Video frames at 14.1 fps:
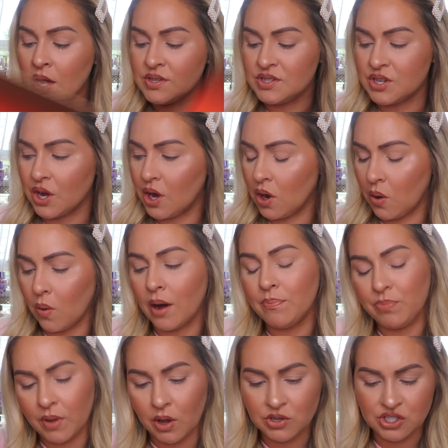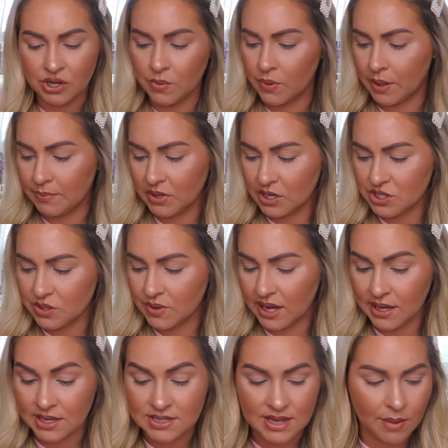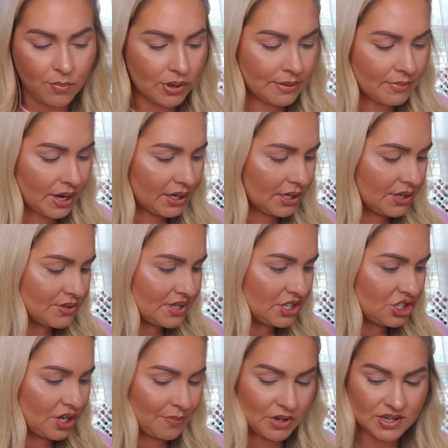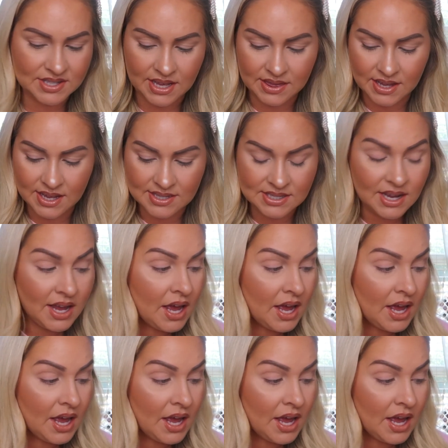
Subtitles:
So I'll show you what I'm gonna do when I get to that point. I'm not gonna use the shimmers in this.